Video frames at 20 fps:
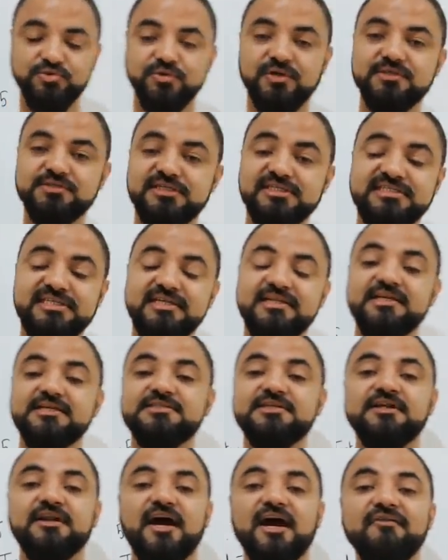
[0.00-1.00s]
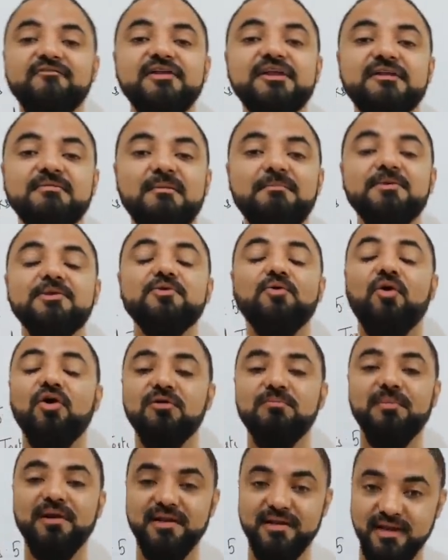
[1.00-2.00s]
student saying that sir, I will remember you
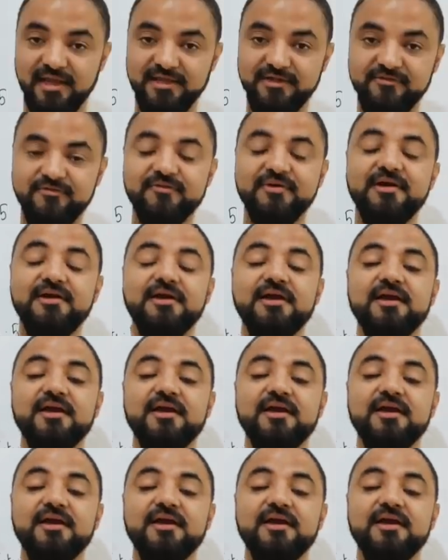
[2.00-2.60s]
all my life